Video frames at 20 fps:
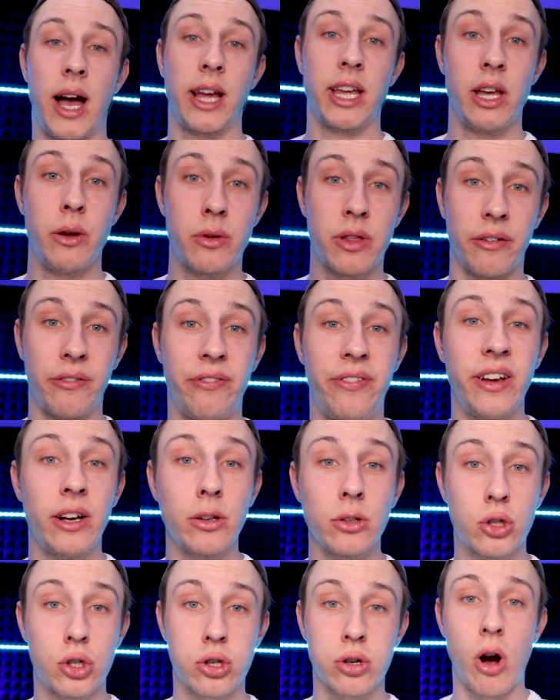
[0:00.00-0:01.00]
I use a
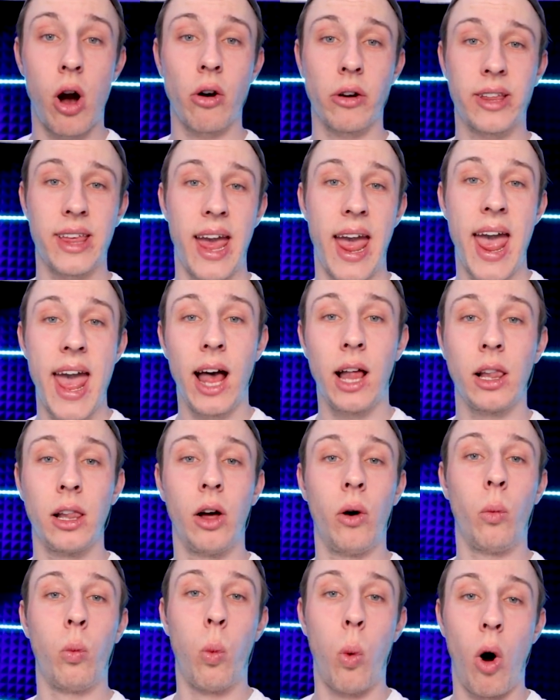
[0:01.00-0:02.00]
Viltrox
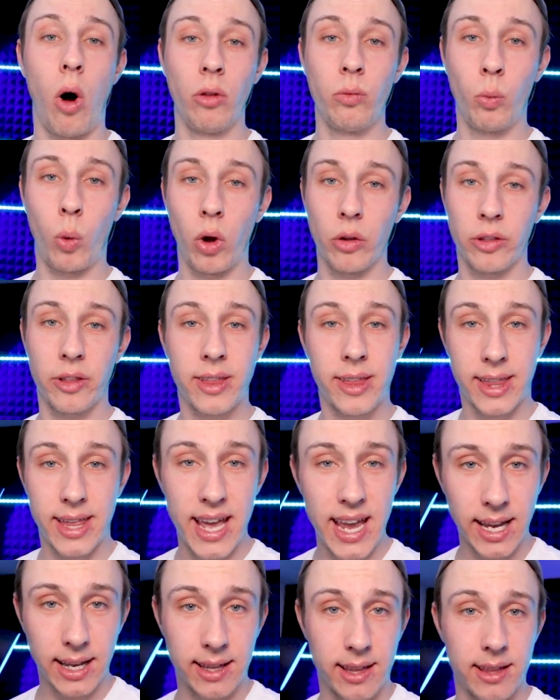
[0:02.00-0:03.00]

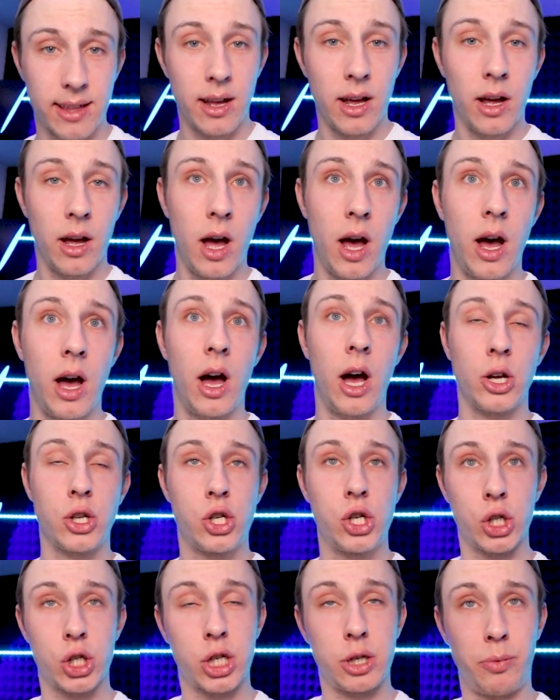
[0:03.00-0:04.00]
L116
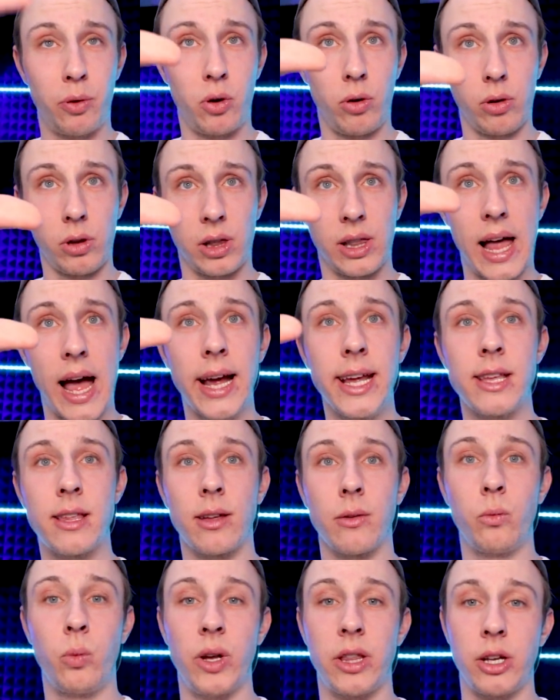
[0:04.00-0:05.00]
adjustable light
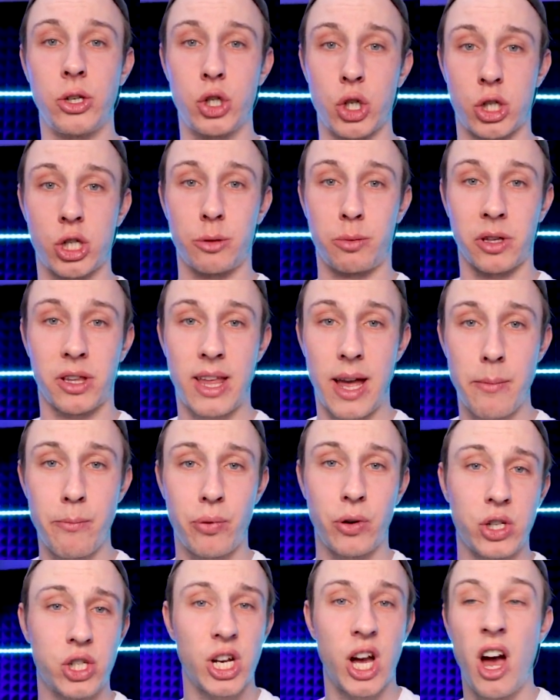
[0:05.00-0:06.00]
with adjustable
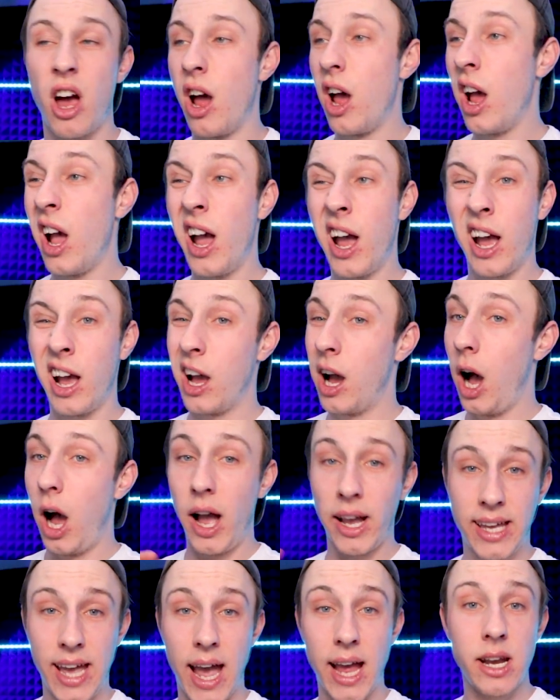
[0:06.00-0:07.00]
temperature.
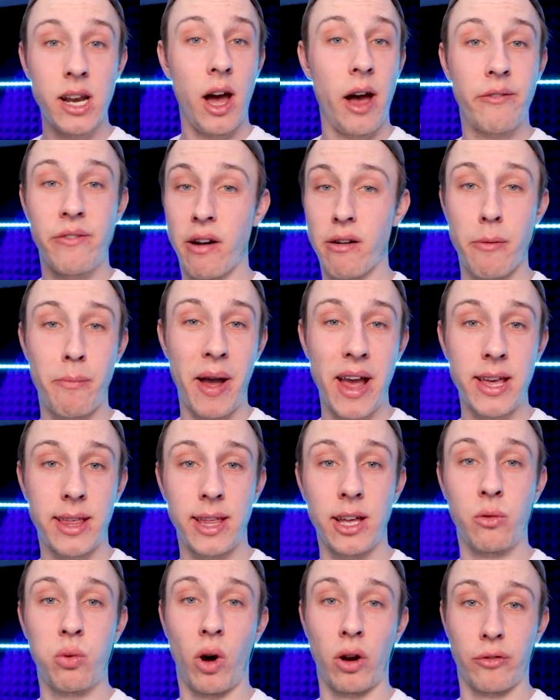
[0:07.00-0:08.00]
Again, a very
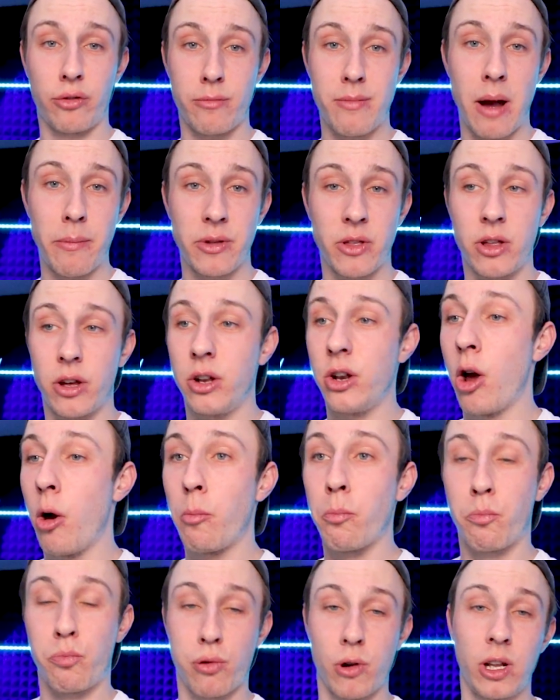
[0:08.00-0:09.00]
basic one from Amazon.
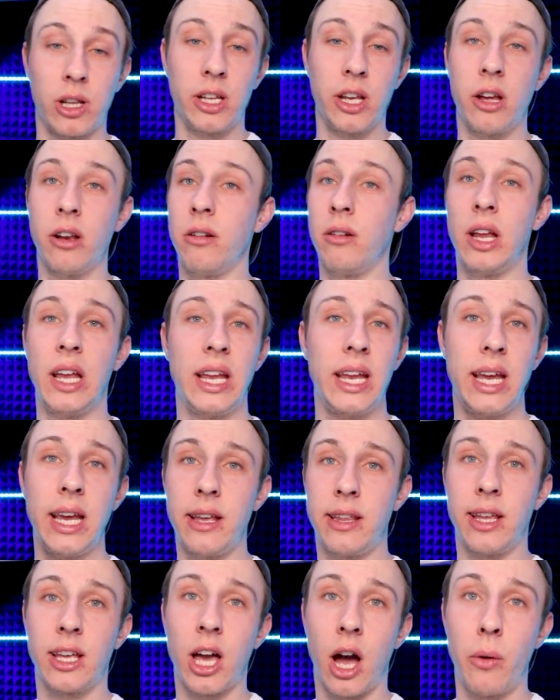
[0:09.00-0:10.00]
Brilliant,
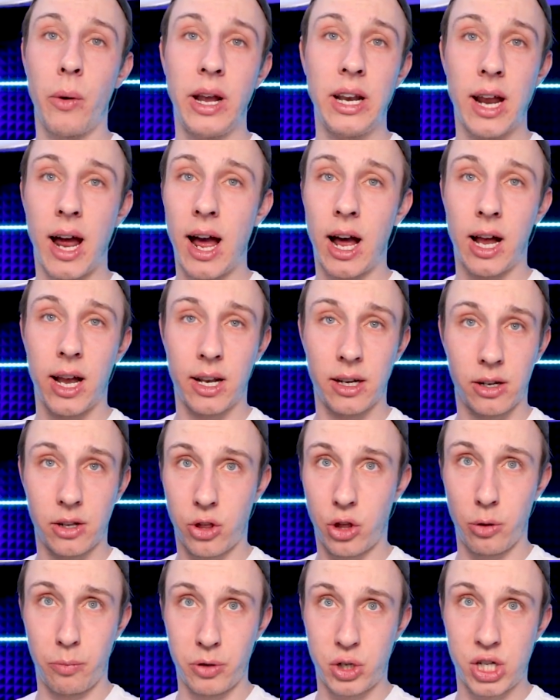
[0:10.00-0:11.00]
easy going, and
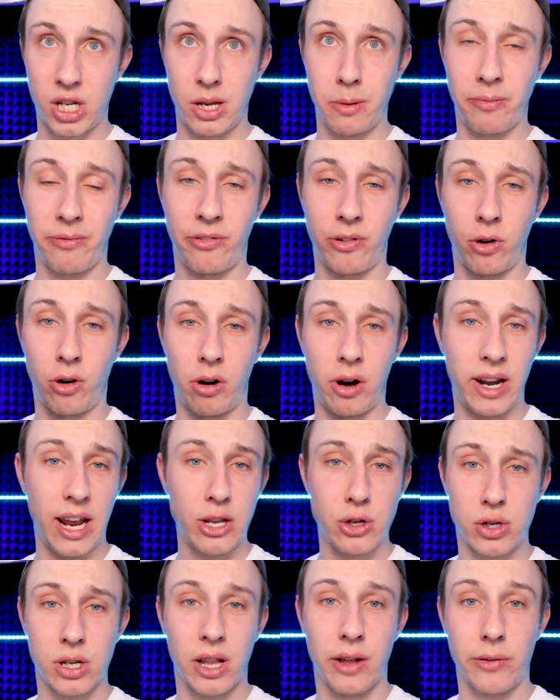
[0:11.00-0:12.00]
super cheap for an
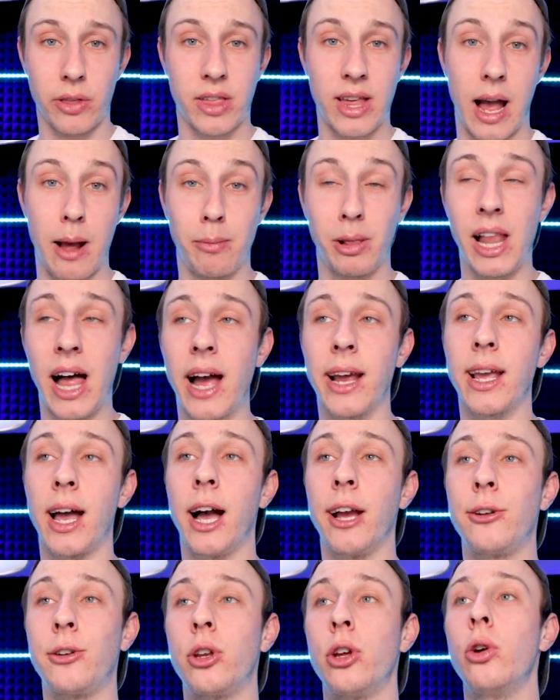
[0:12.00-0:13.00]
entry-level type light.
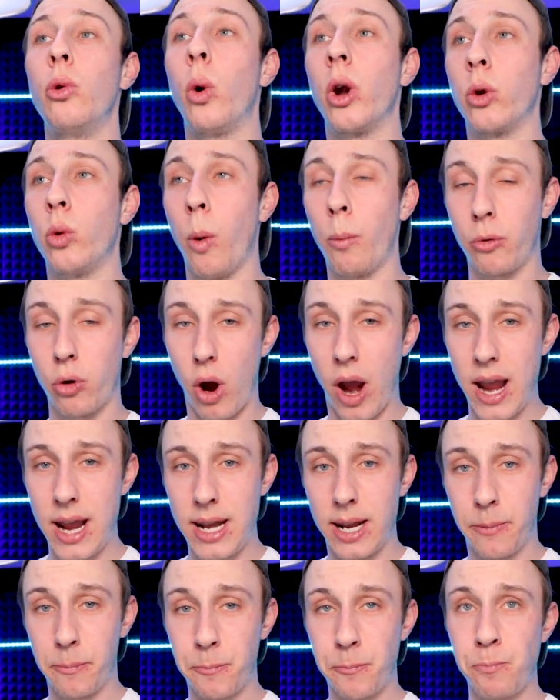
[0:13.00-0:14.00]
I do want to
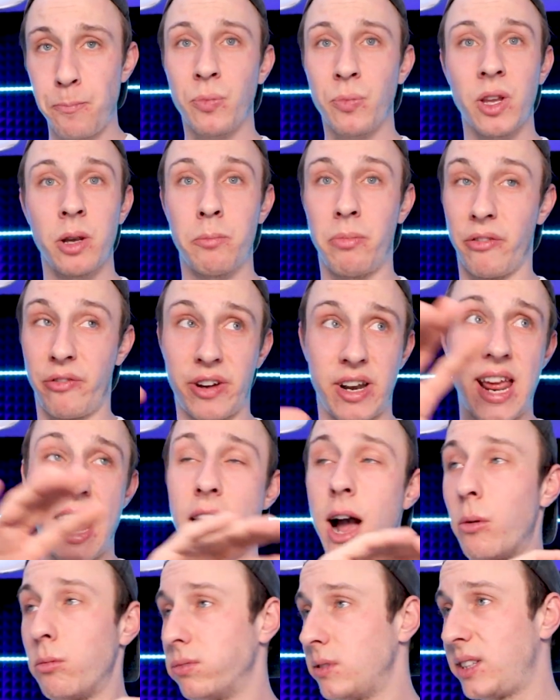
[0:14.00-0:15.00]
upgrade, but for
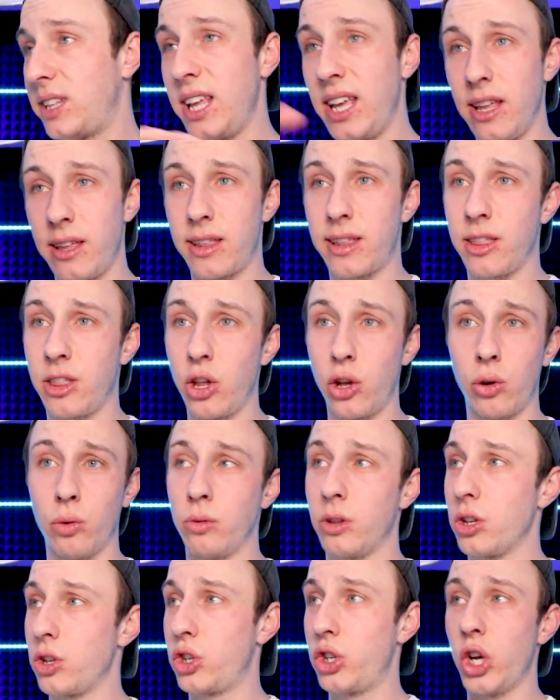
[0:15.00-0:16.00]
now, these do
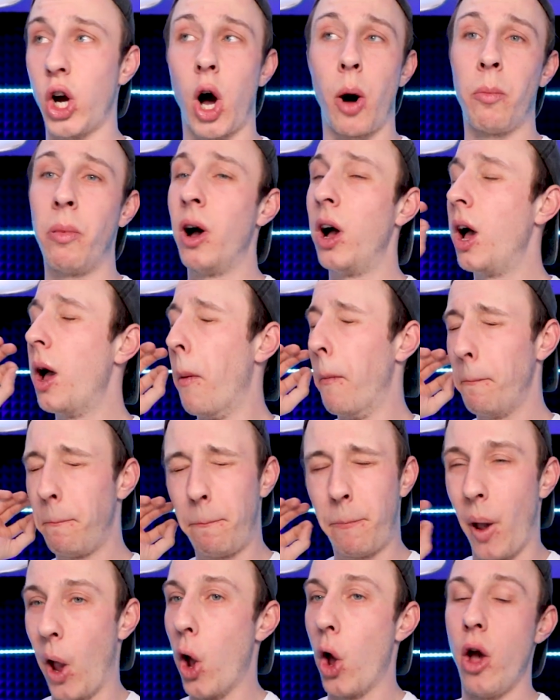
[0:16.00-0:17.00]
the job
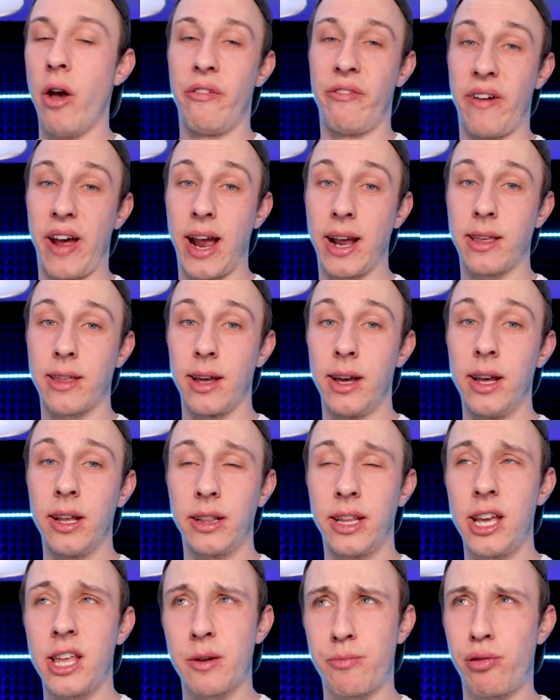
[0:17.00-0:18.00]
perfect.
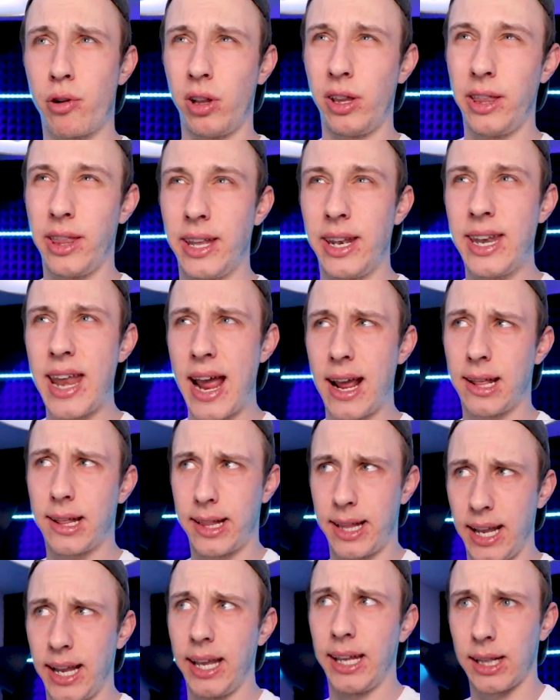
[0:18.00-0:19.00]
These are probably the next
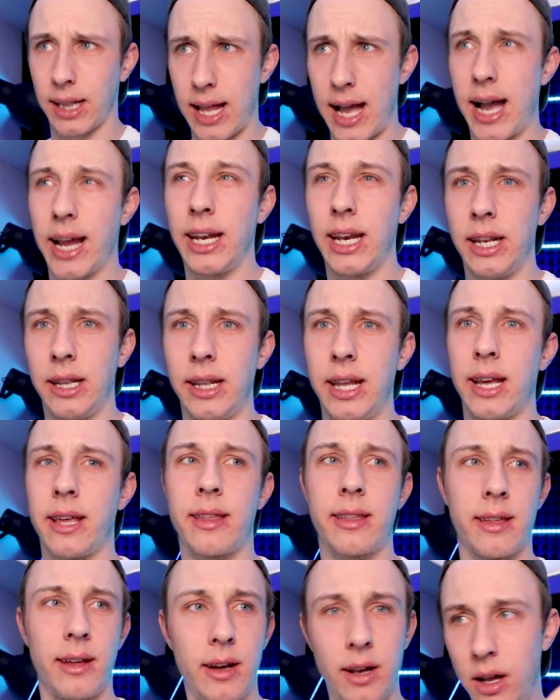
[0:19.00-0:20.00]
thing in line in
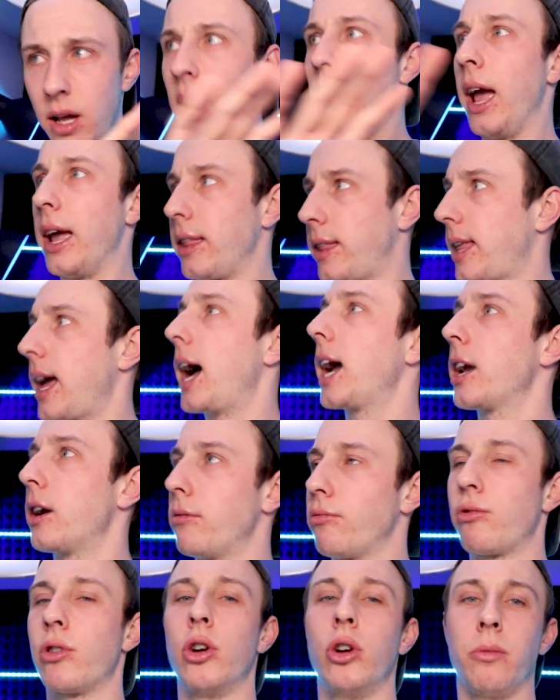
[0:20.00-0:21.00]
this entire
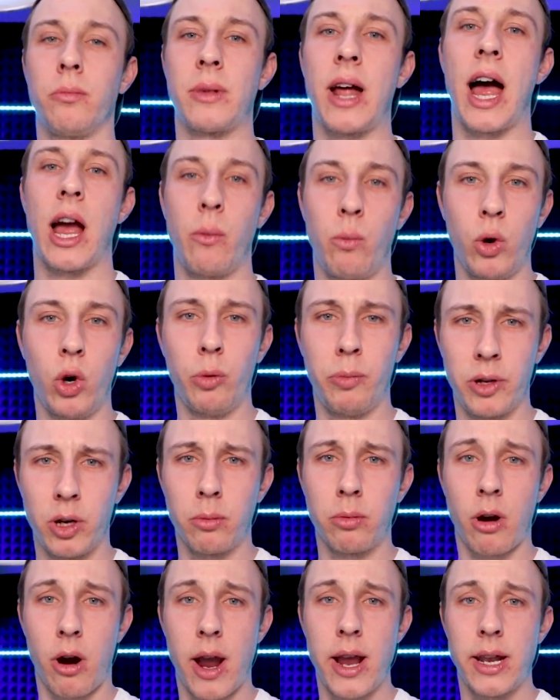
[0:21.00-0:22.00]
room that I will be
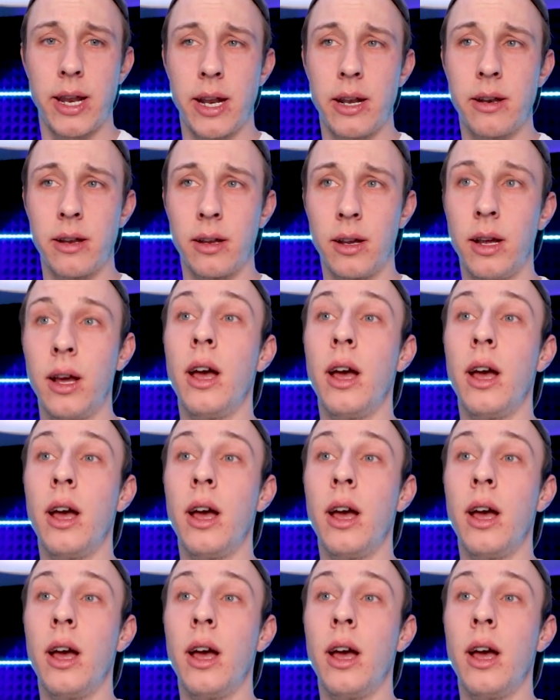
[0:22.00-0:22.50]
upgrading.